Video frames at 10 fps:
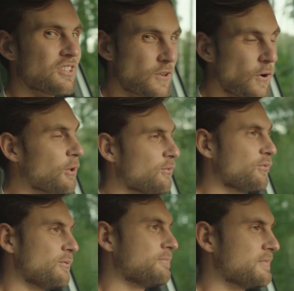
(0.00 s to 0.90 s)
Golf,
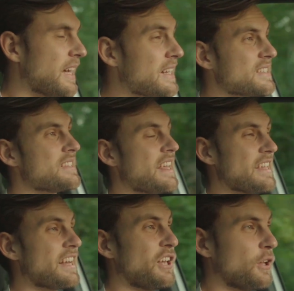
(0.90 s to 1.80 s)
that is
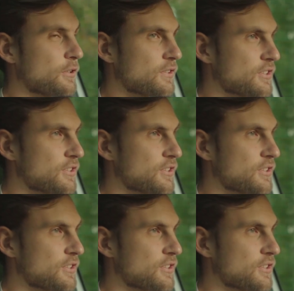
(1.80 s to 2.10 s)
saying a lot.